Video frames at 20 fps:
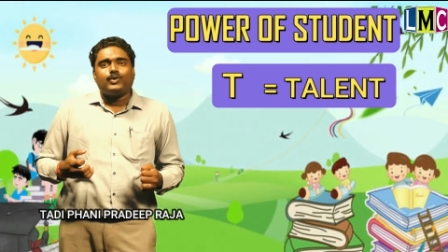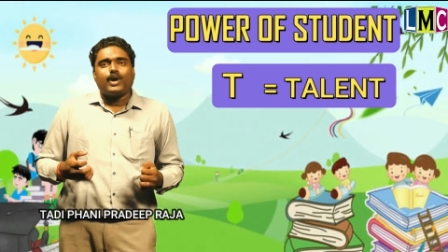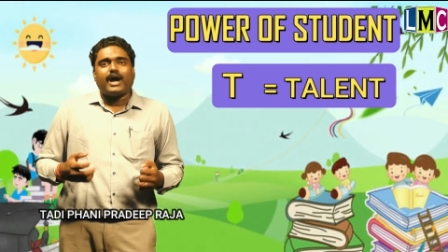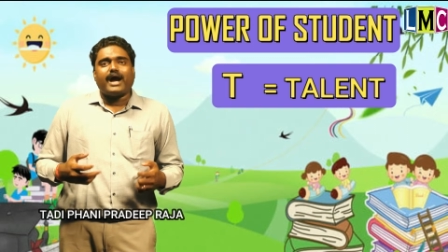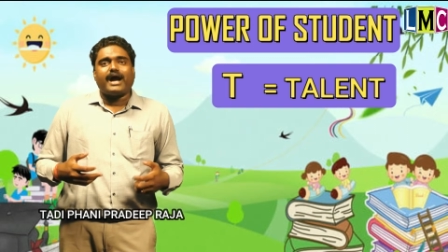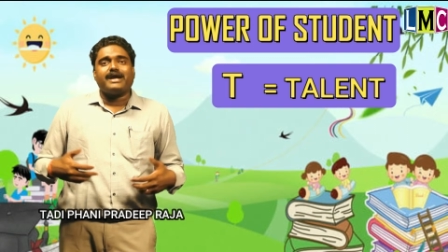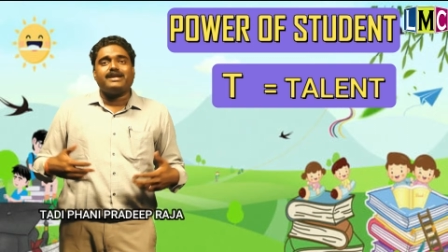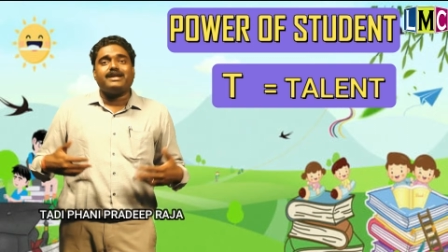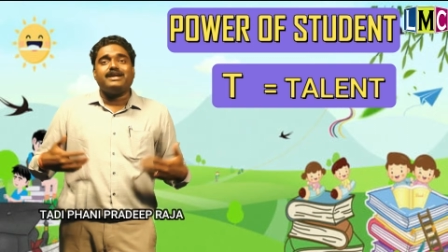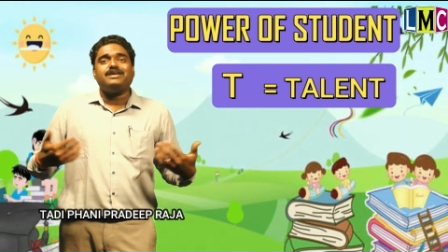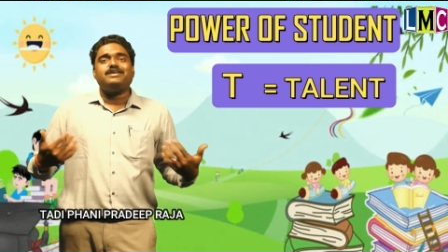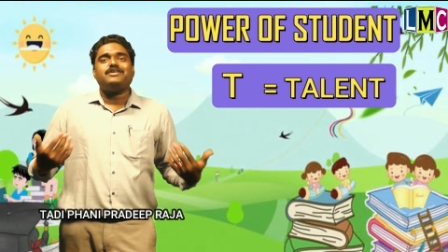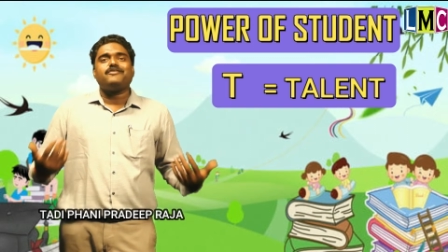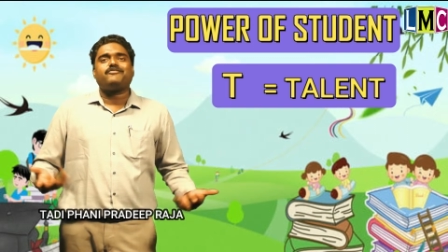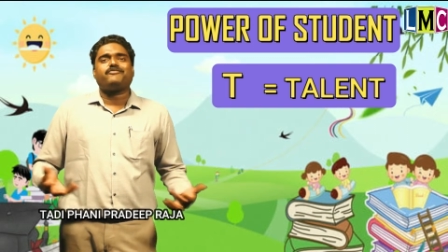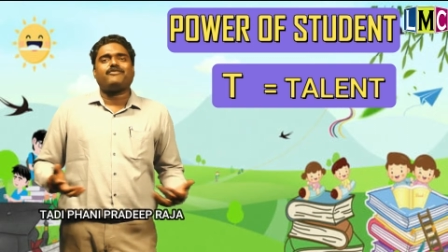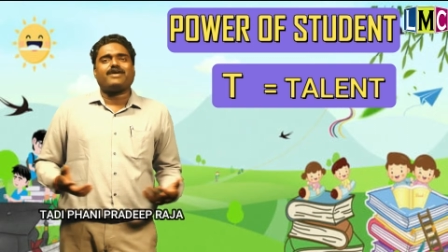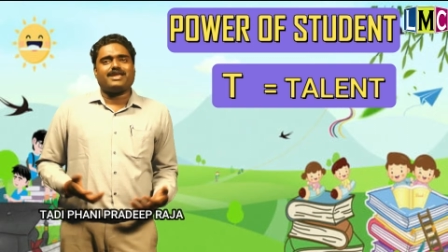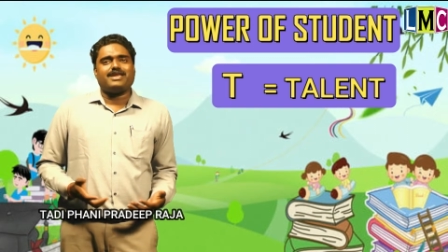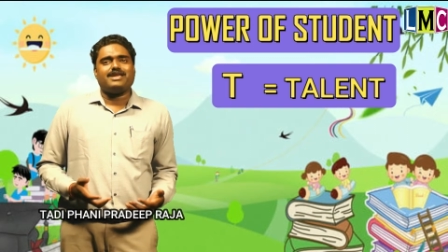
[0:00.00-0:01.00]
to
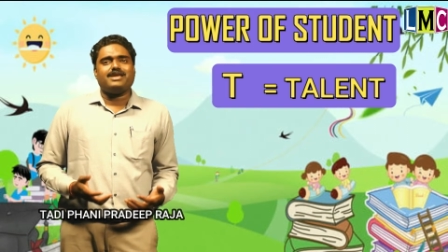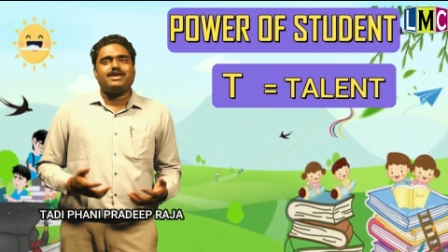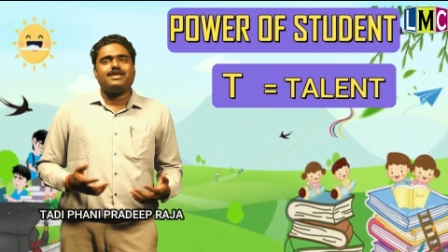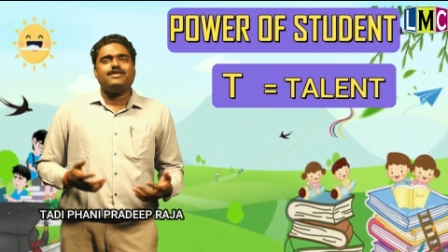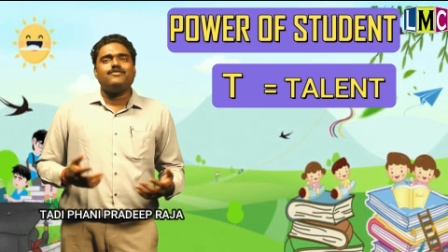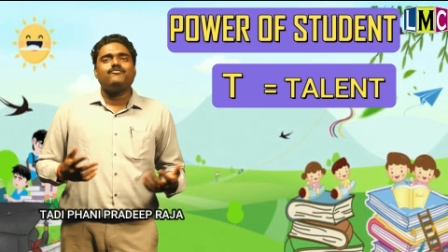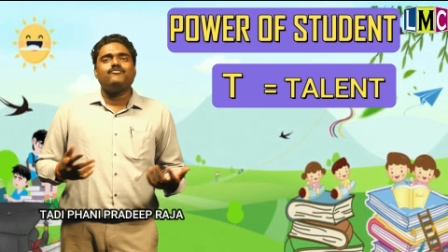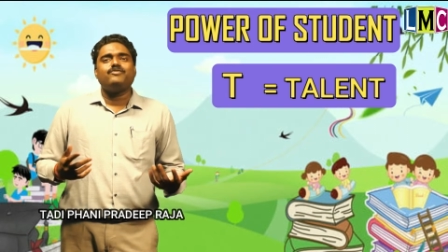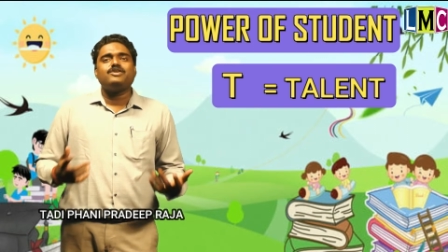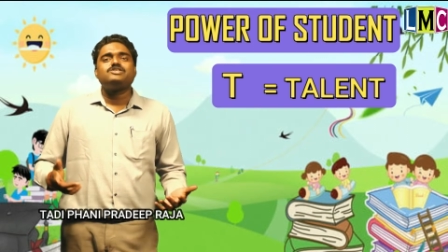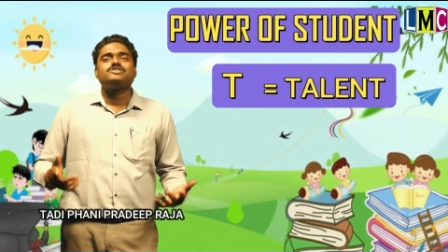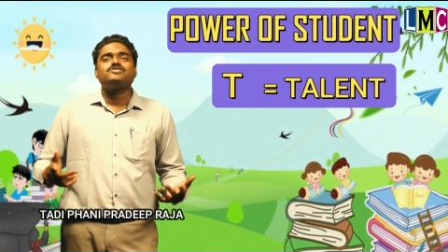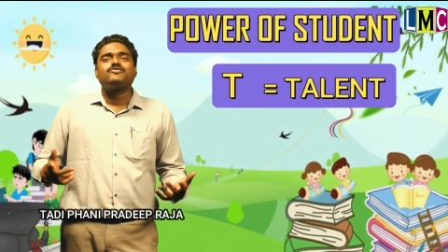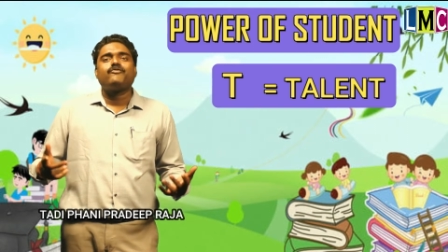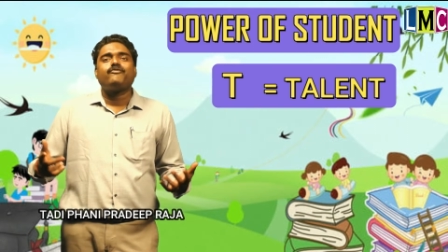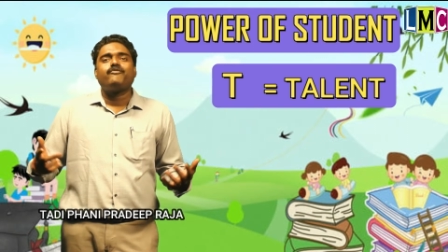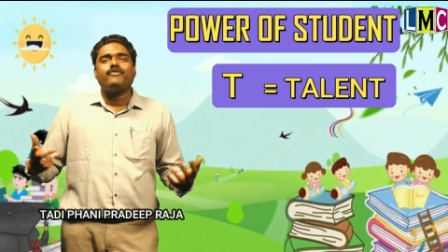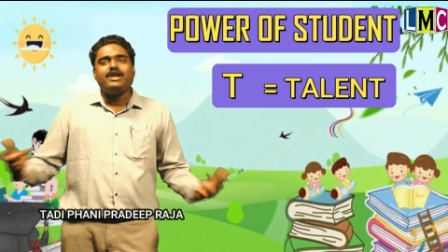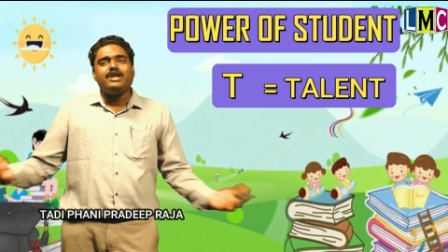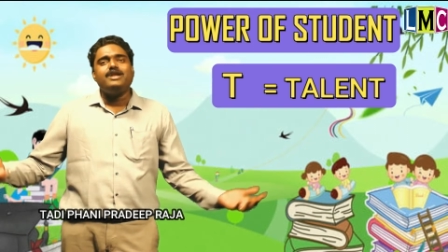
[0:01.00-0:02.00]
identify in which
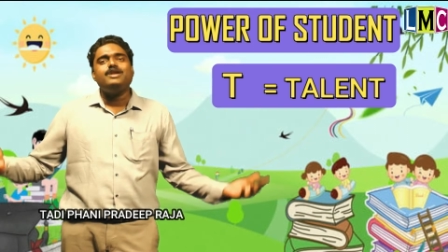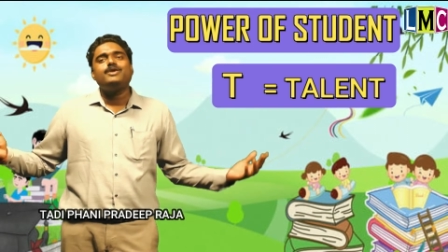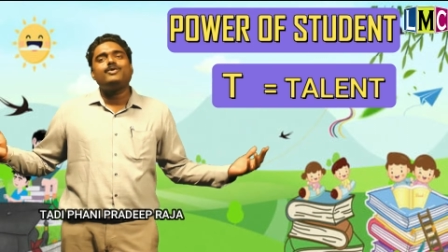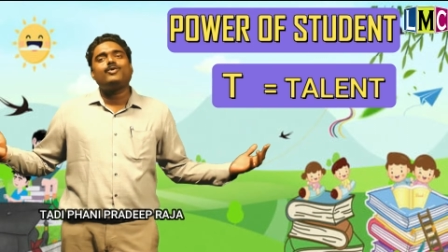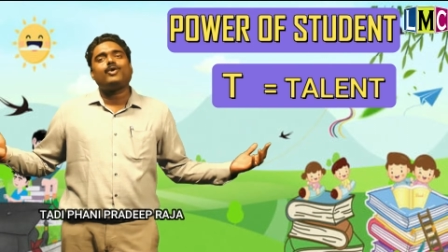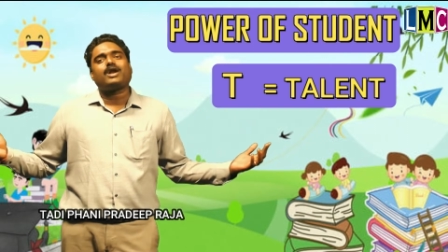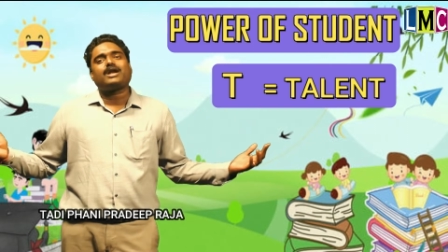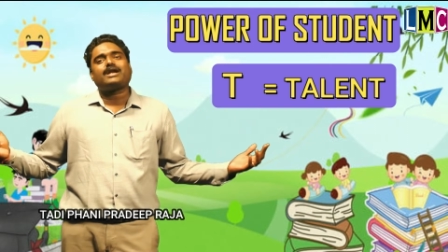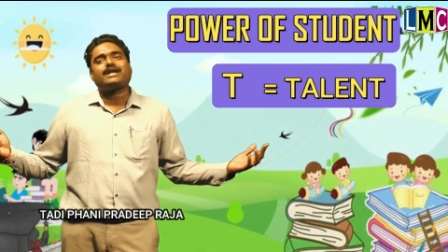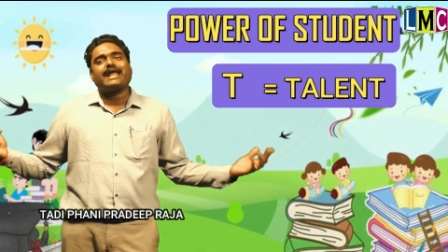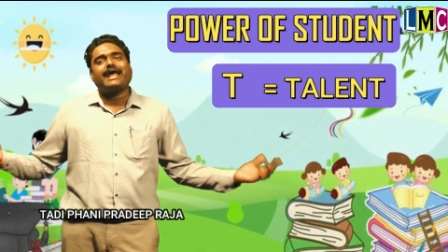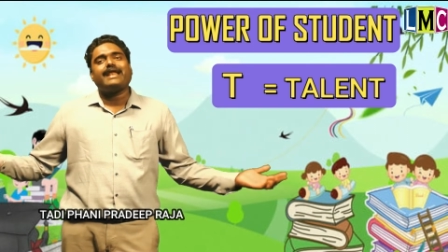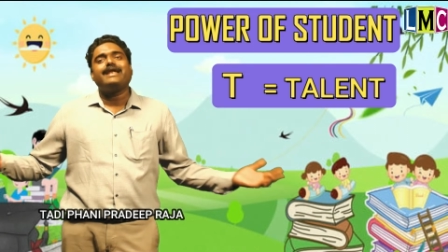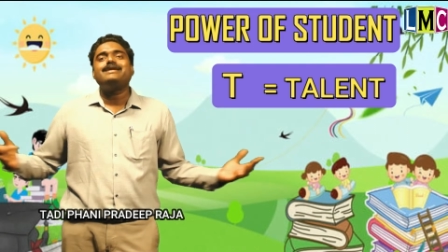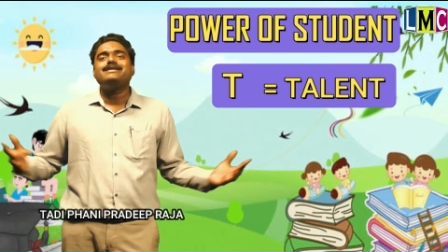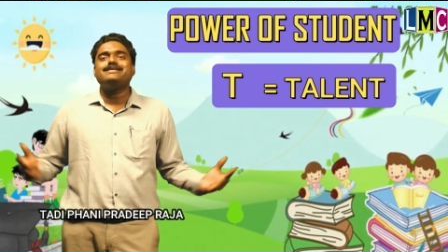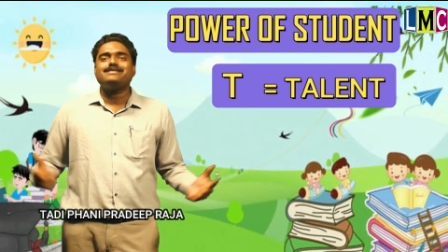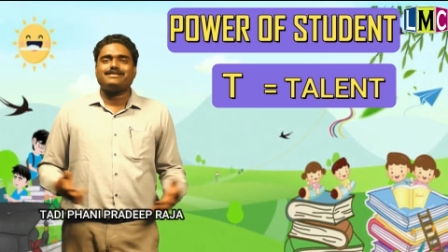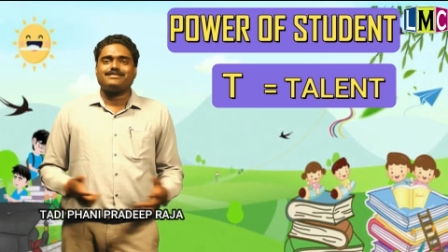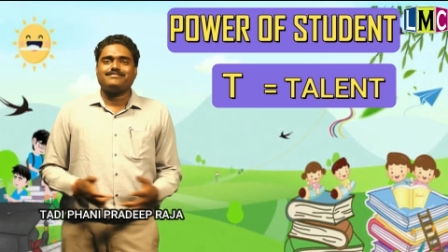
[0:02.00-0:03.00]
field you are
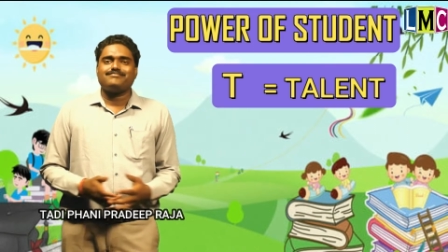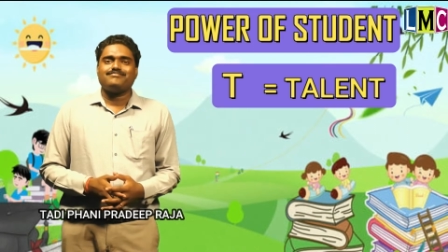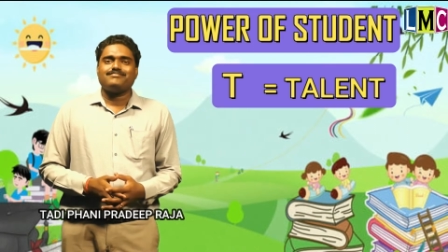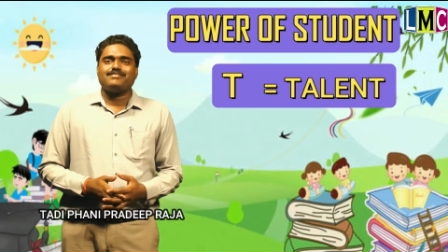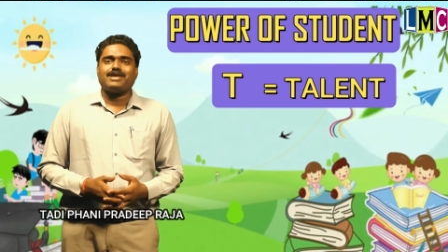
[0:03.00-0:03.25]
talented